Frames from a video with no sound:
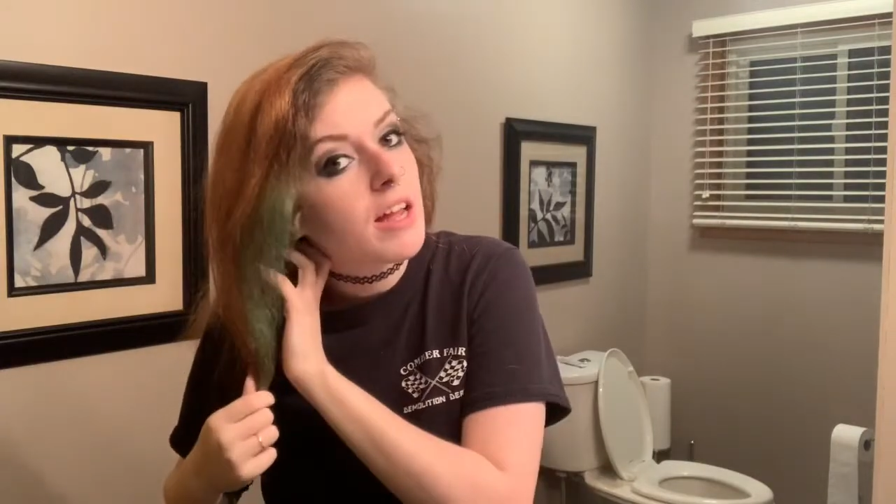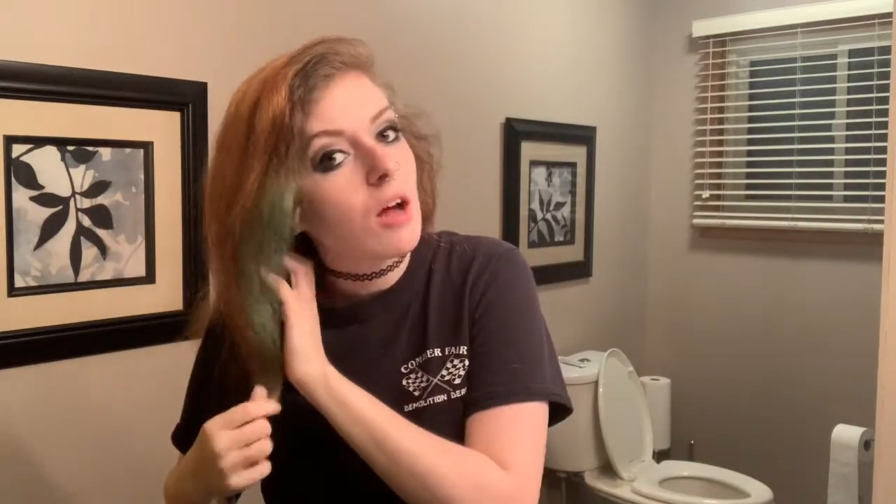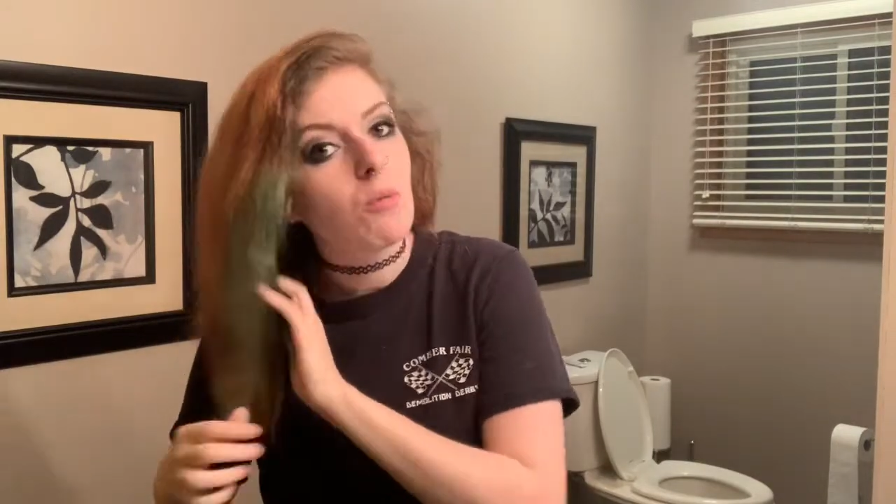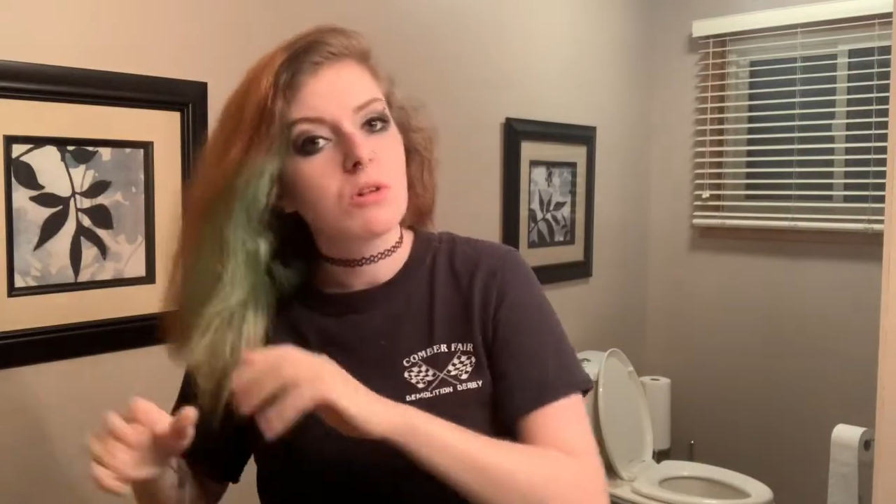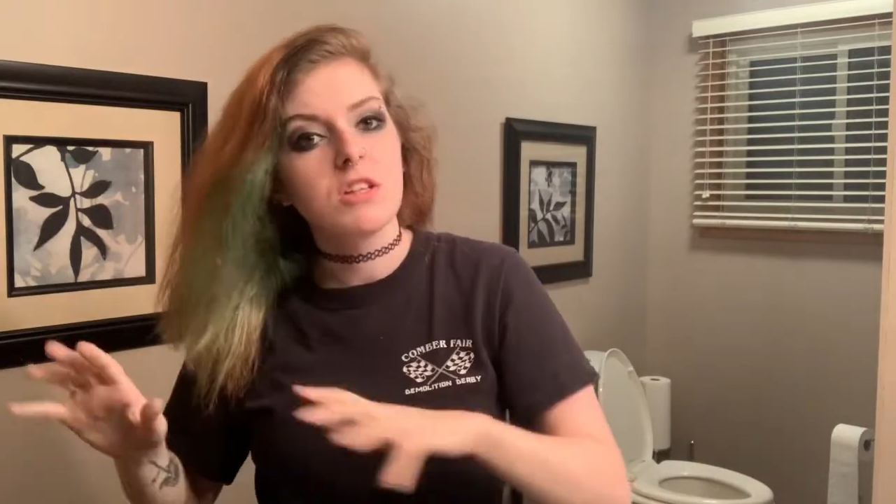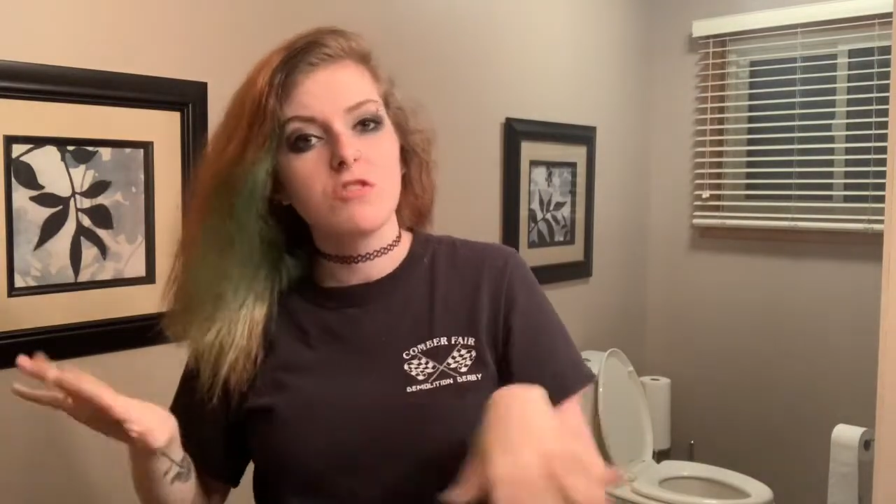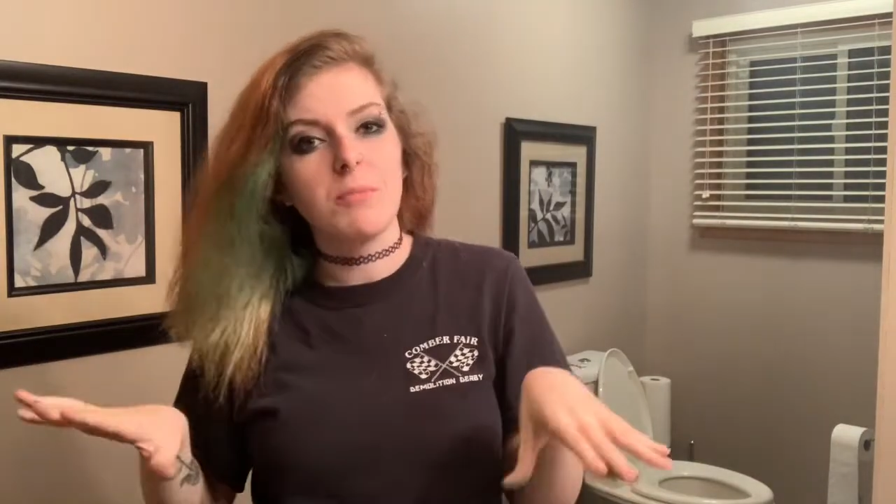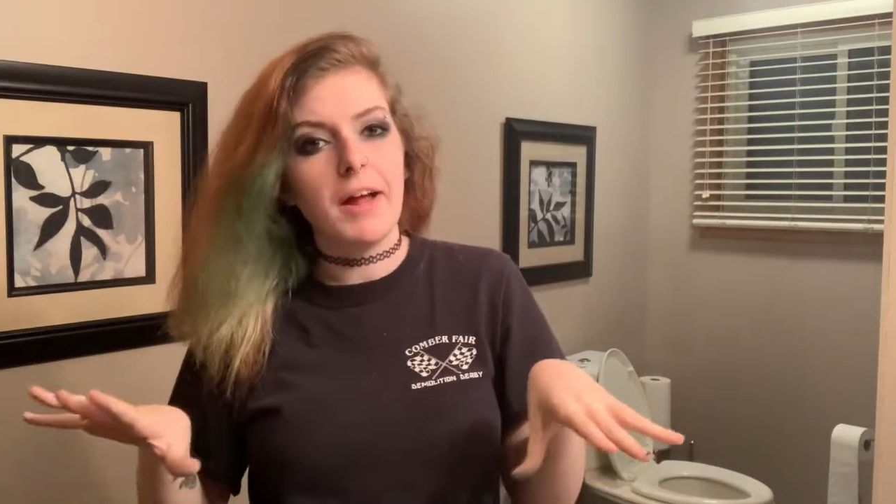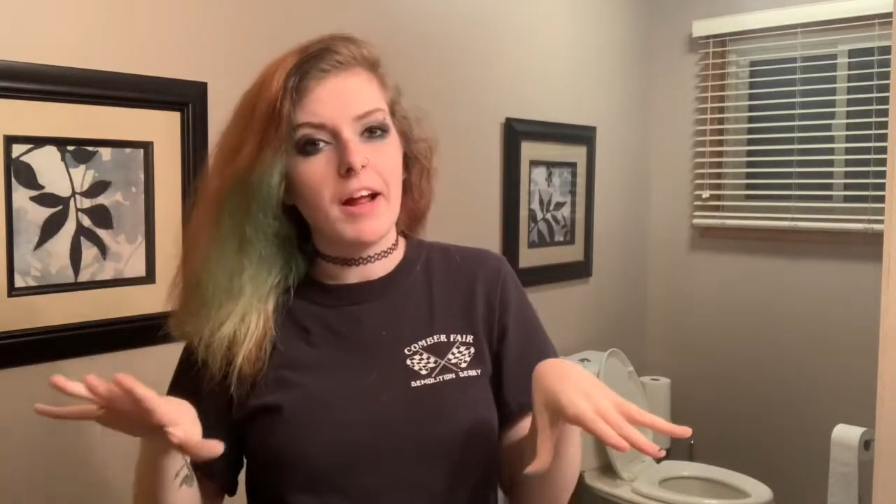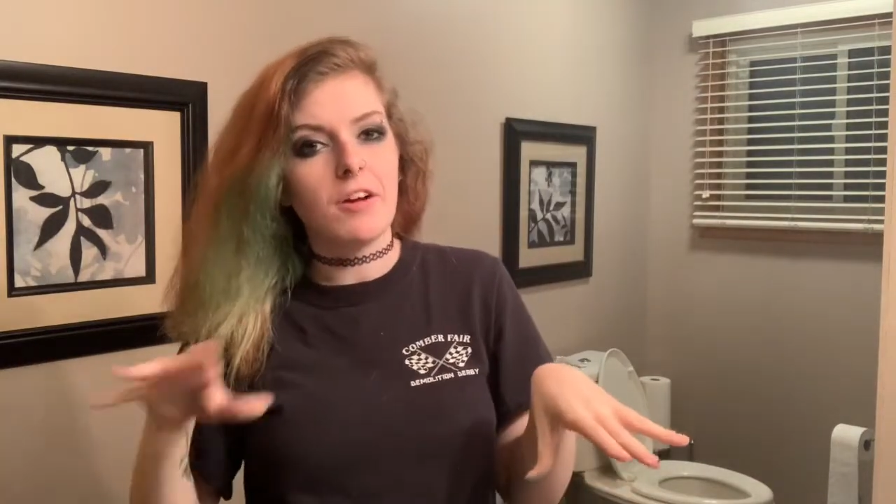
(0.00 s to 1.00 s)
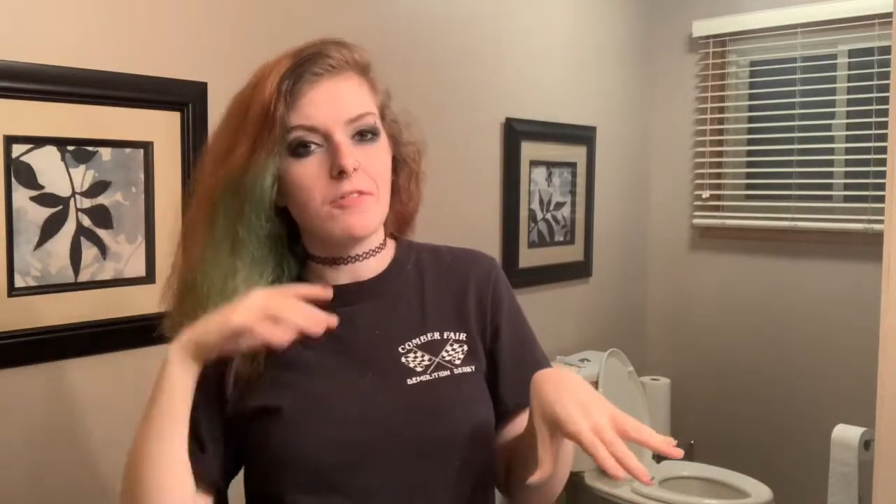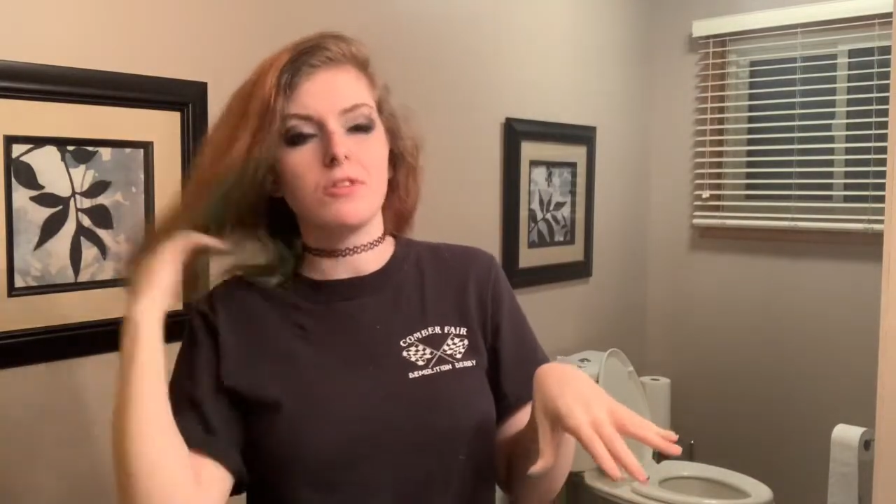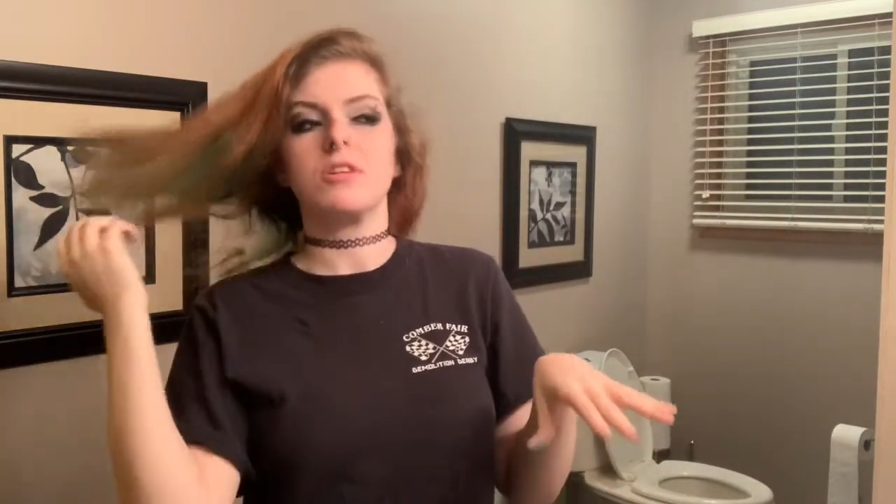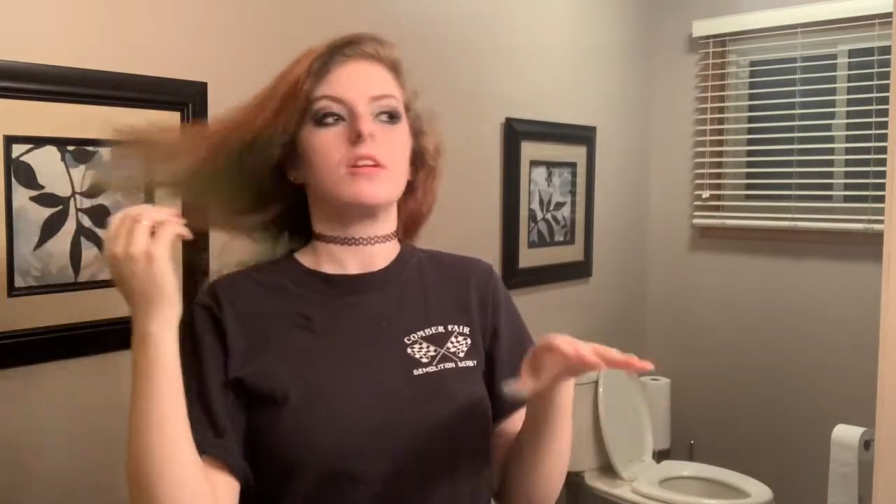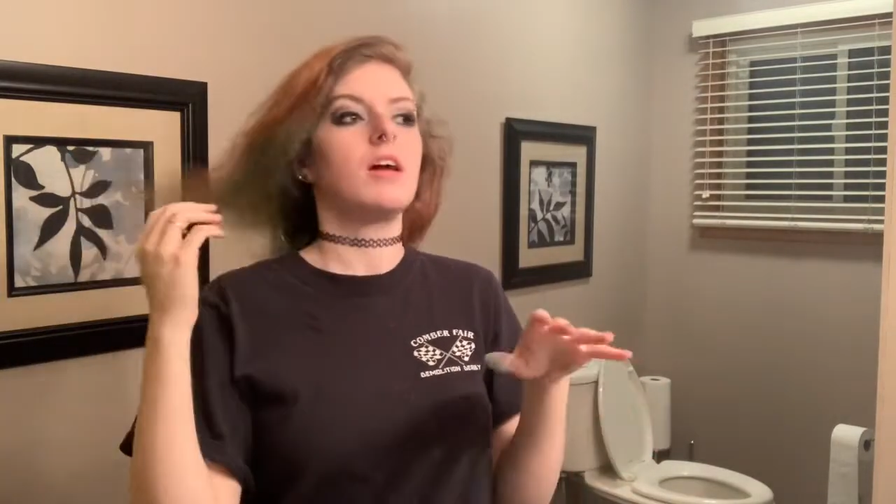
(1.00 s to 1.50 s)
I will leave my hair for
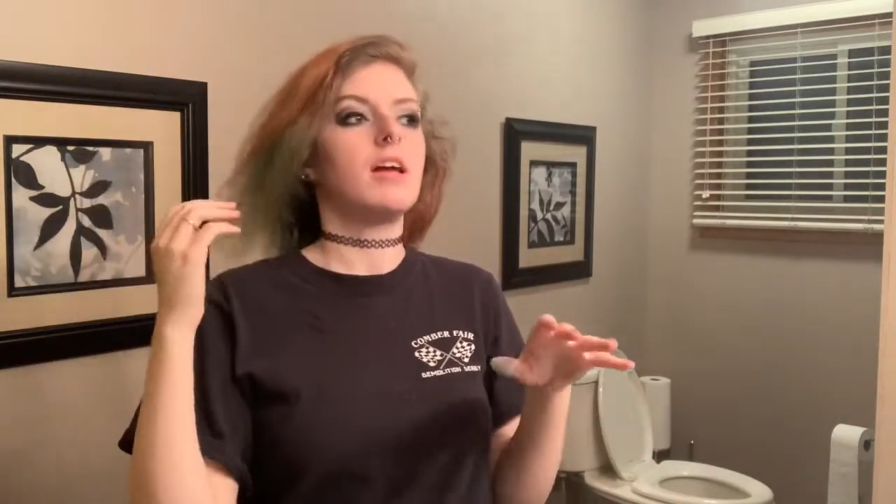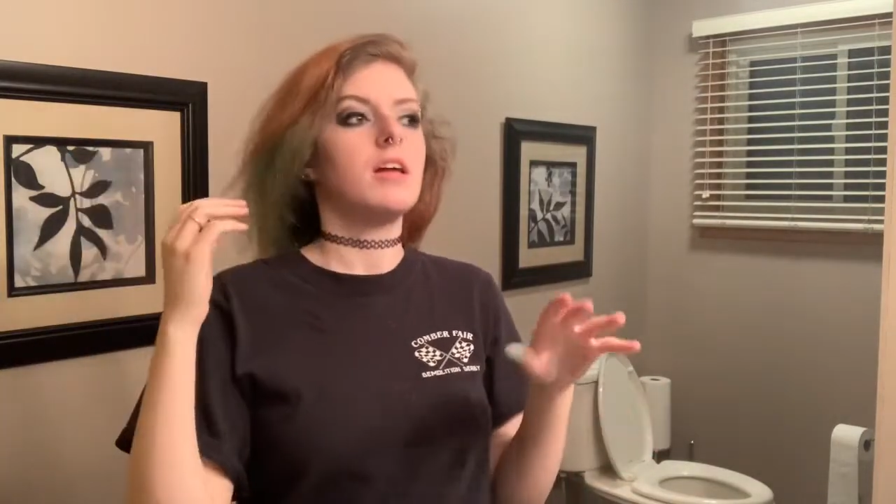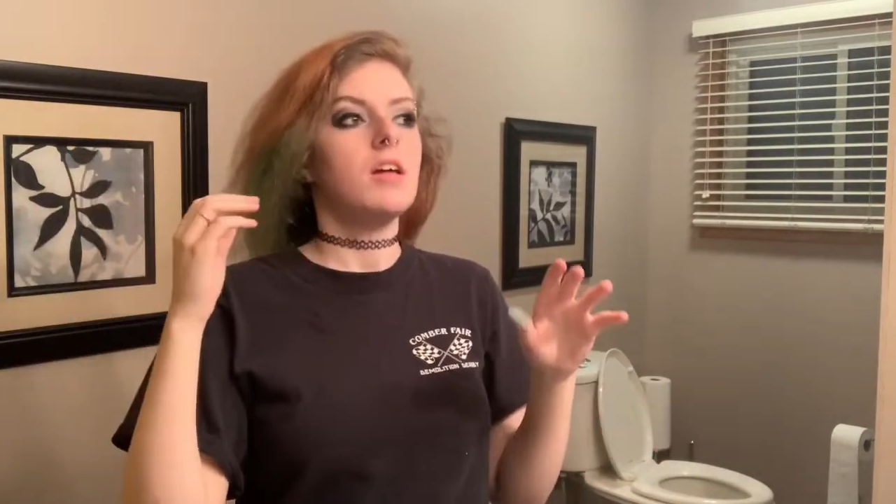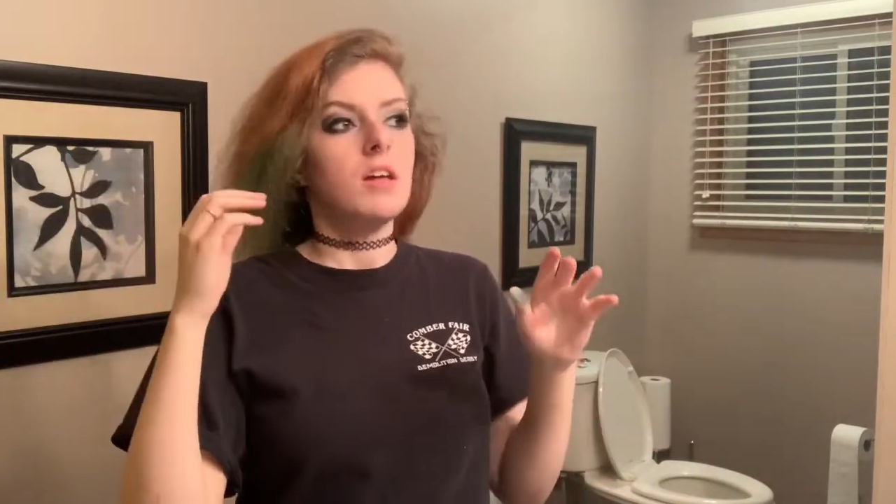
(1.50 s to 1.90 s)
tonight